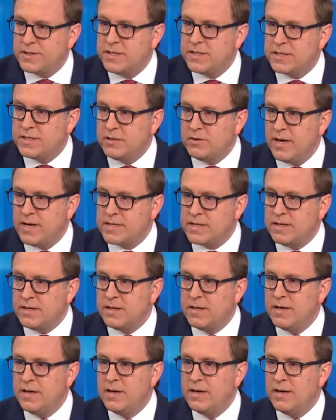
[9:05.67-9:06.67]
He to still
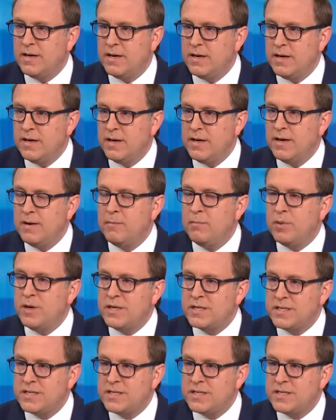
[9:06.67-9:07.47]
protest peacefully, John.